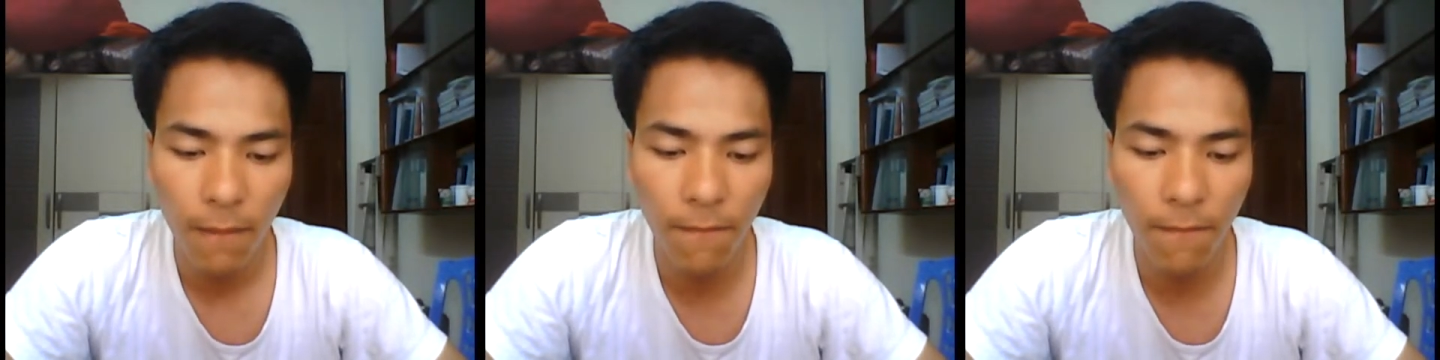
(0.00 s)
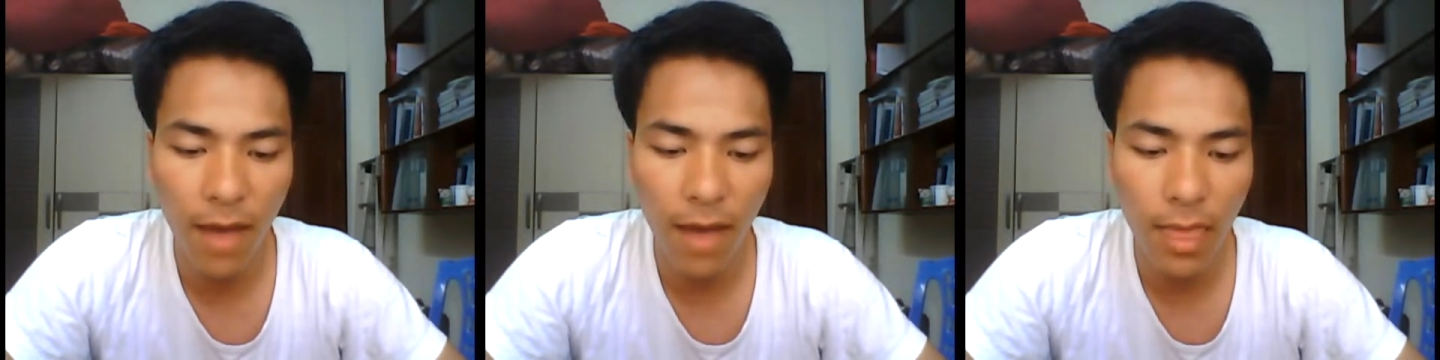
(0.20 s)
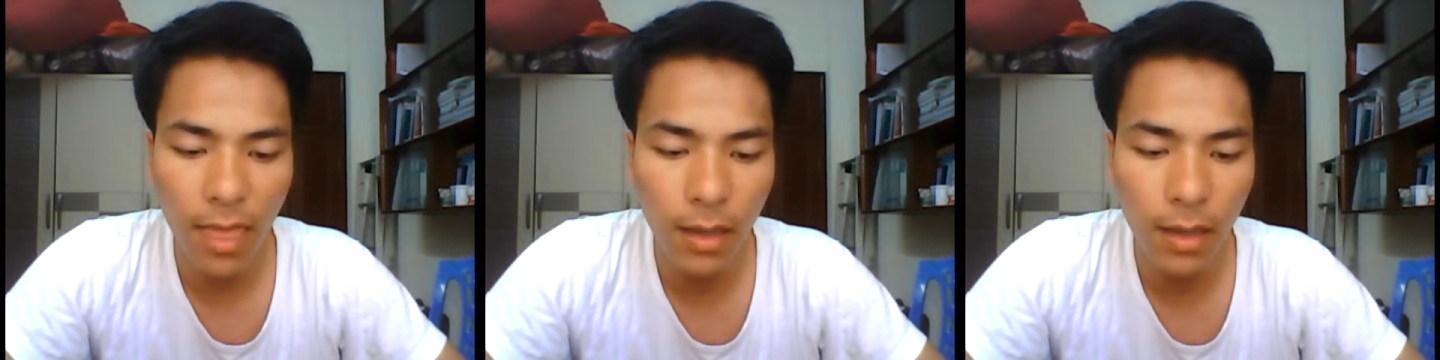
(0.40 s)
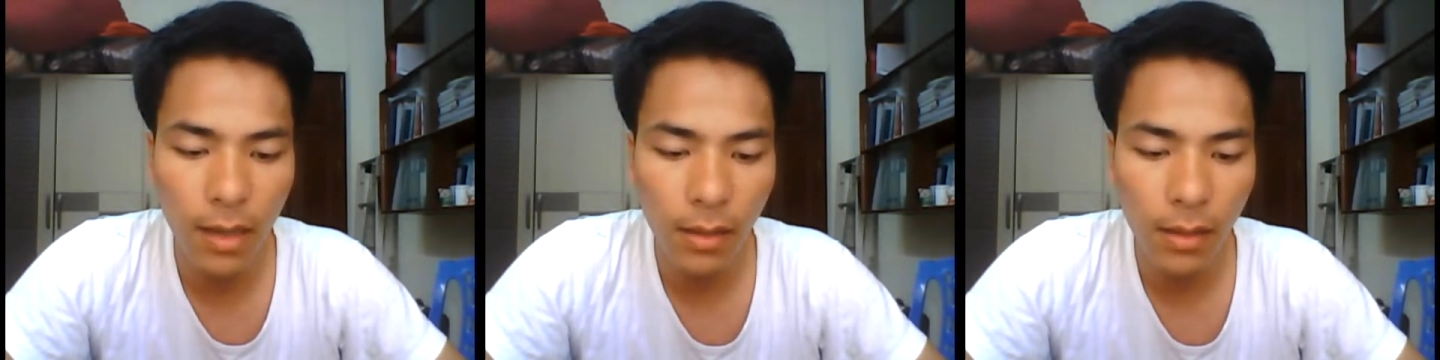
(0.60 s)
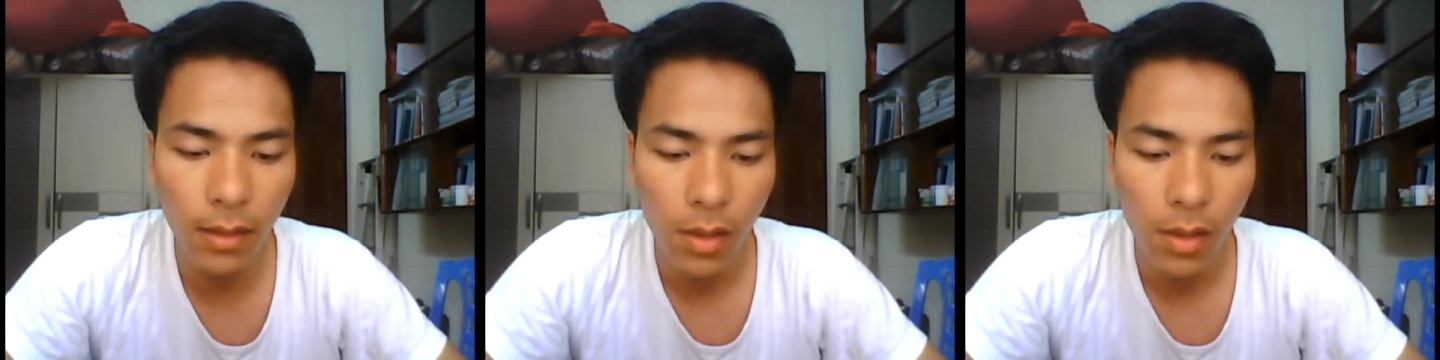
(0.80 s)

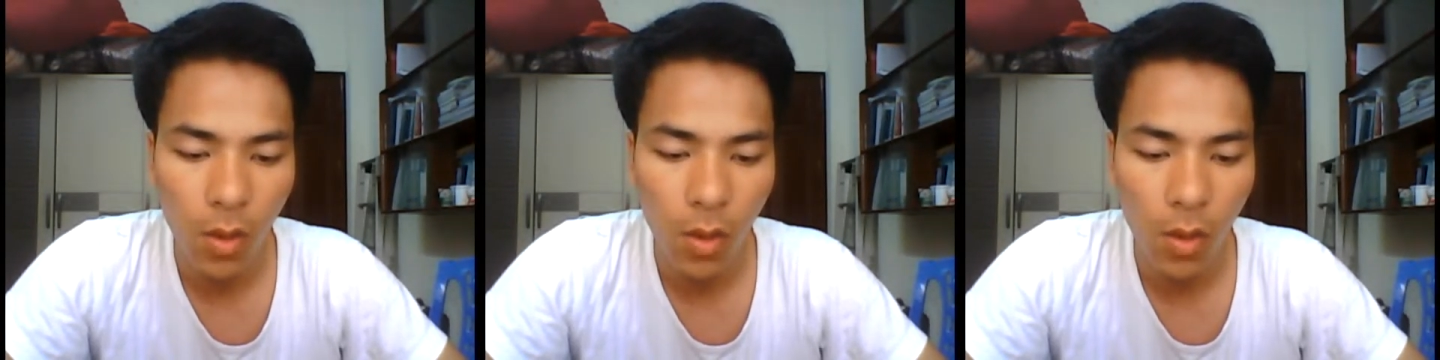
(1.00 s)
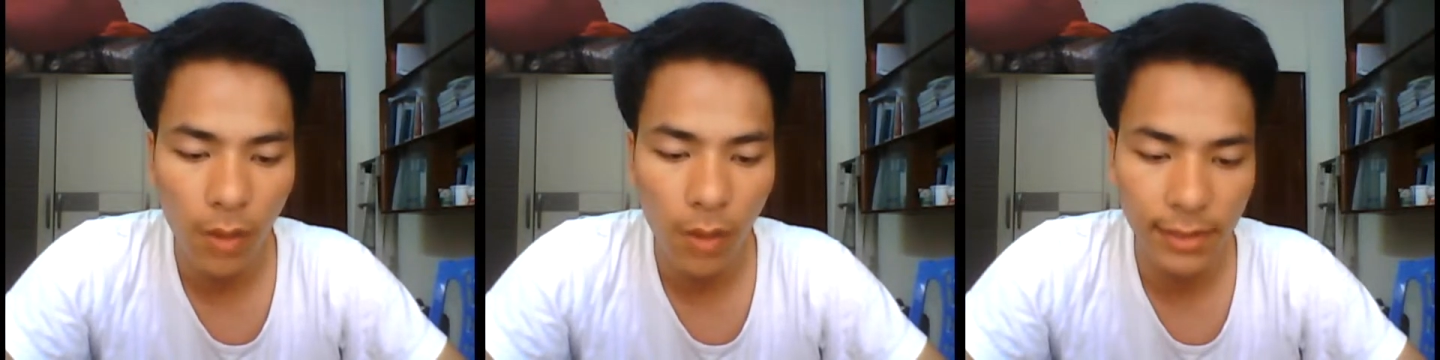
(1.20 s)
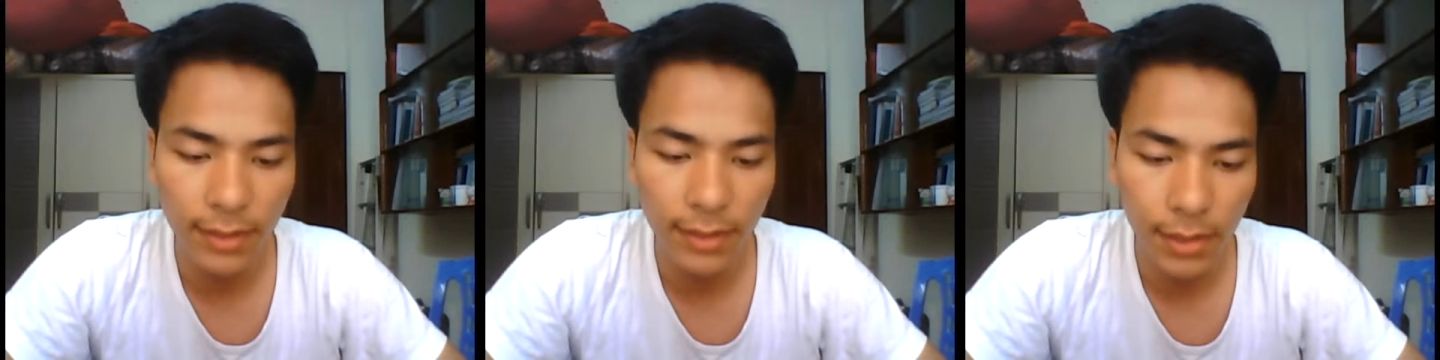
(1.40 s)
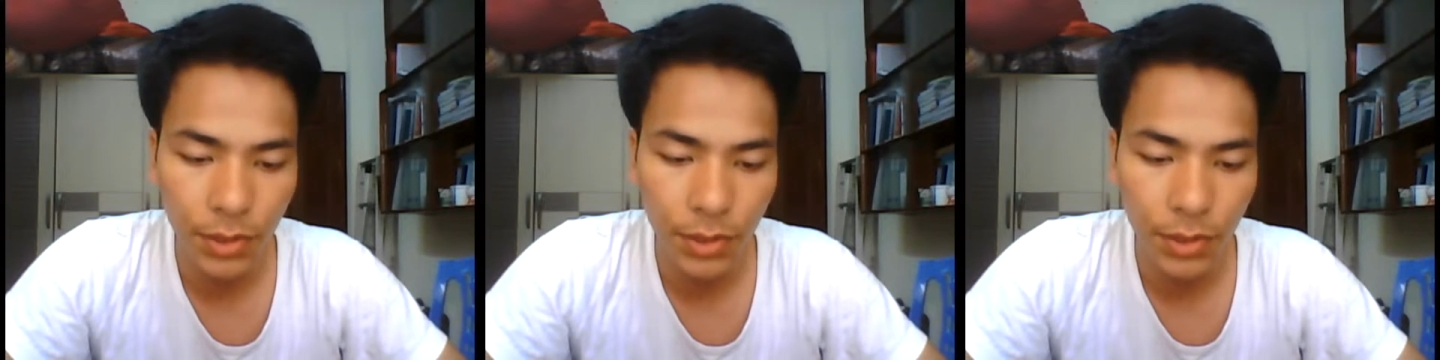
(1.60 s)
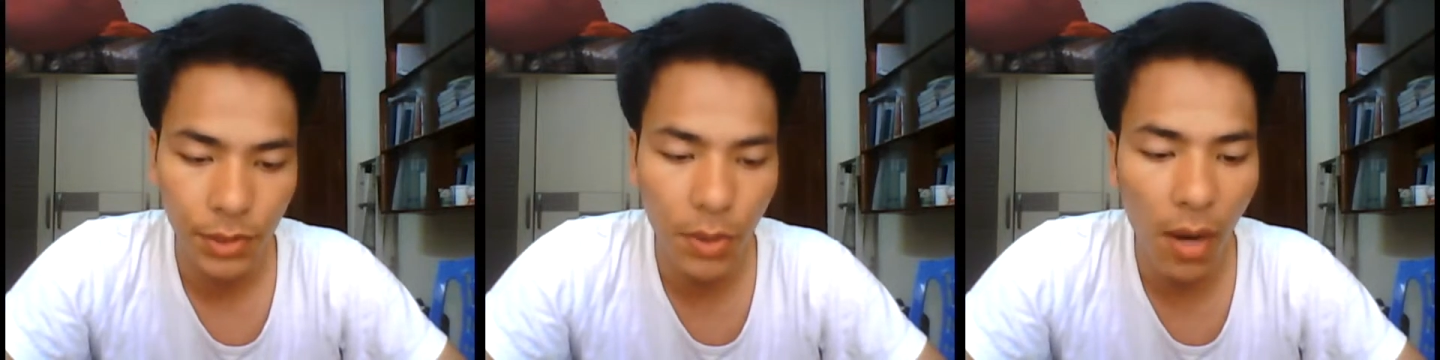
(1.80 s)
father wanted
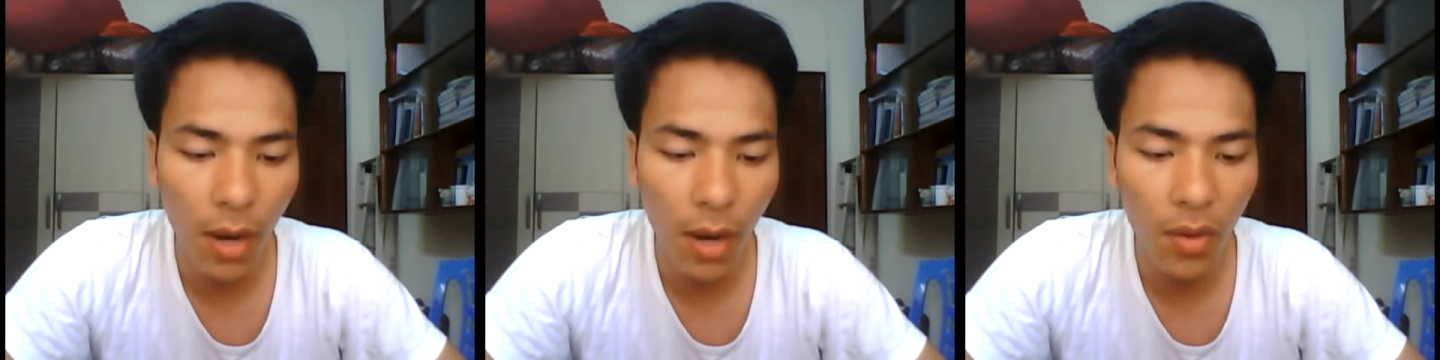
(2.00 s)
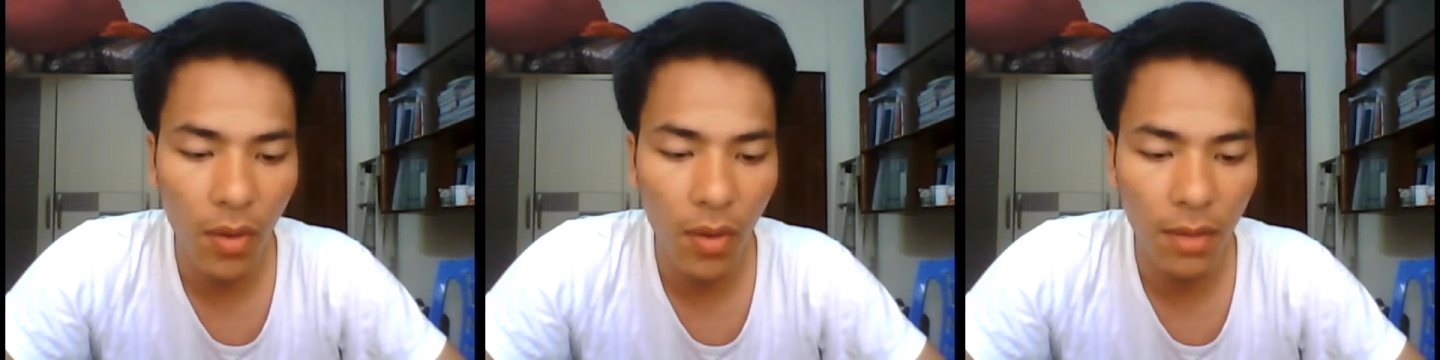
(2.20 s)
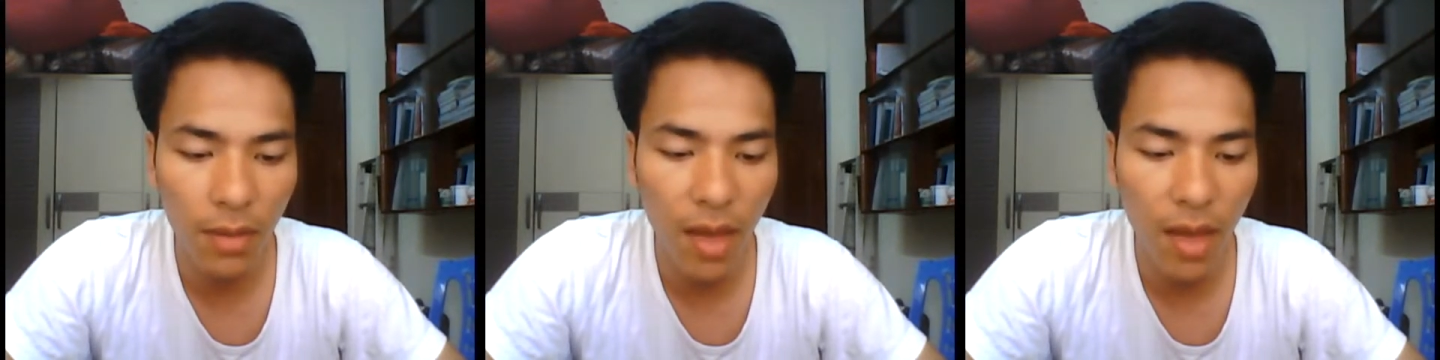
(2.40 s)
to hold a